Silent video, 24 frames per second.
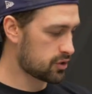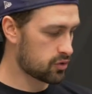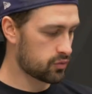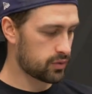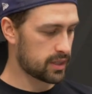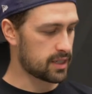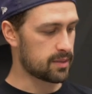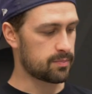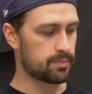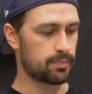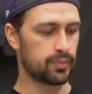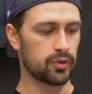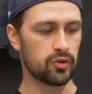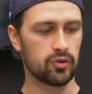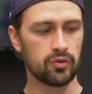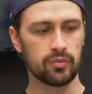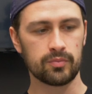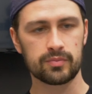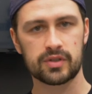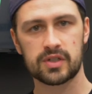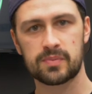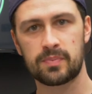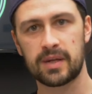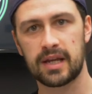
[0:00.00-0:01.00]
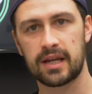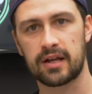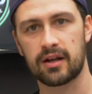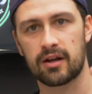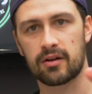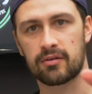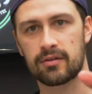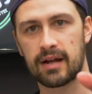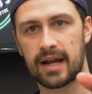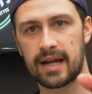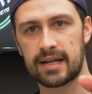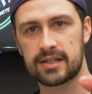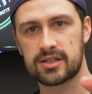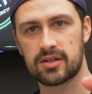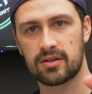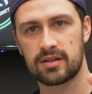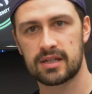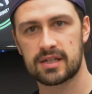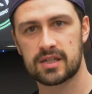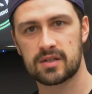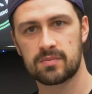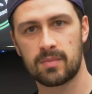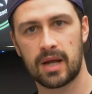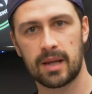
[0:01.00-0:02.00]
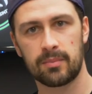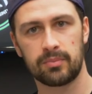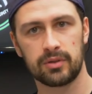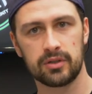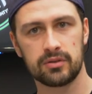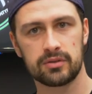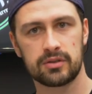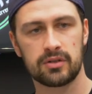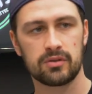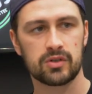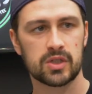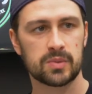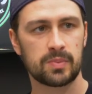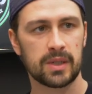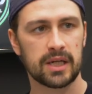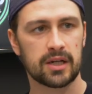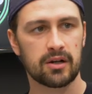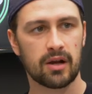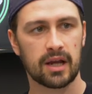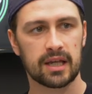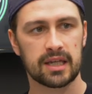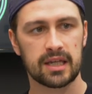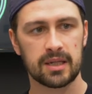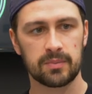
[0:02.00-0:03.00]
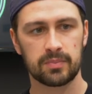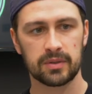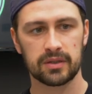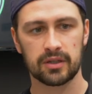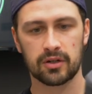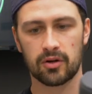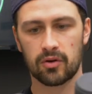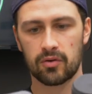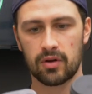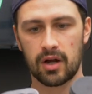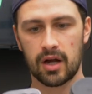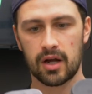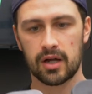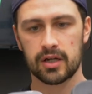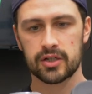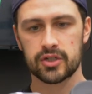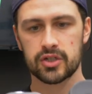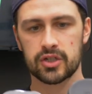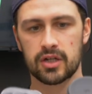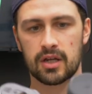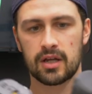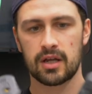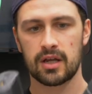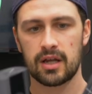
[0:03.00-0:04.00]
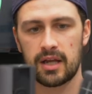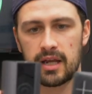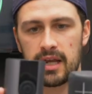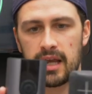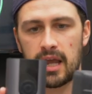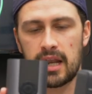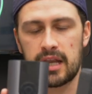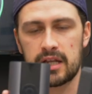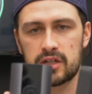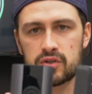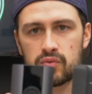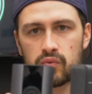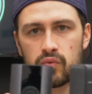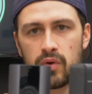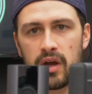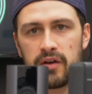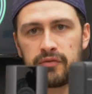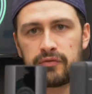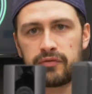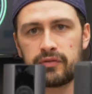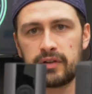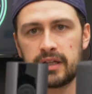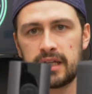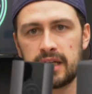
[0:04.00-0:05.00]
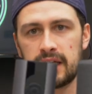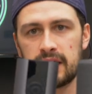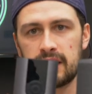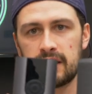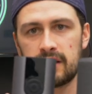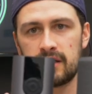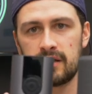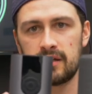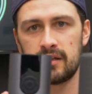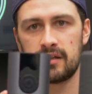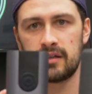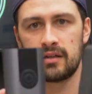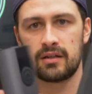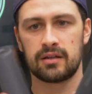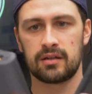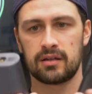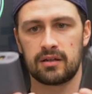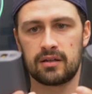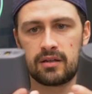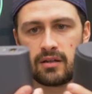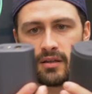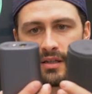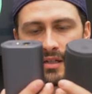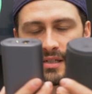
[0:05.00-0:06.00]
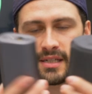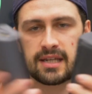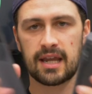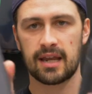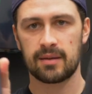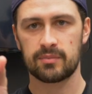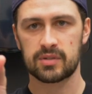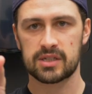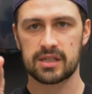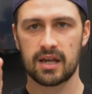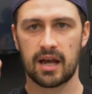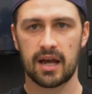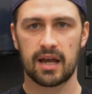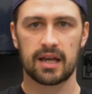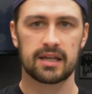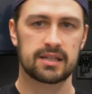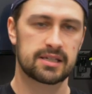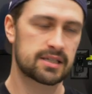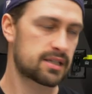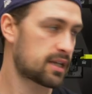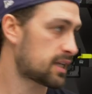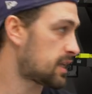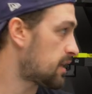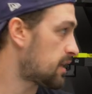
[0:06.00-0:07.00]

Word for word: UE Boom speaker, right? So this is my Bluetooth speaker I keep in the garage, and it's roughly the same size to